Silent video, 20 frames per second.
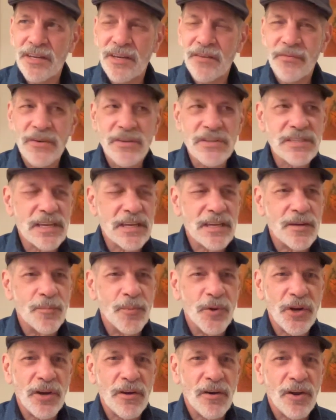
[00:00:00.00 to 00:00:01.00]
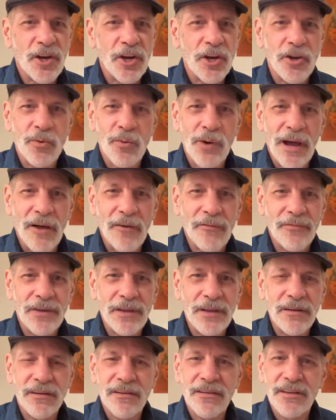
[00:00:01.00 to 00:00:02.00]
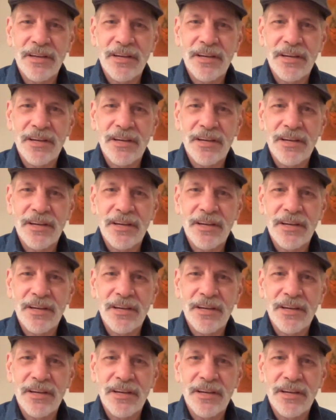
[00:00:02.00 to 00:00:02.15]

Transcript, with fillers: it feels like you're putting on a new outfit,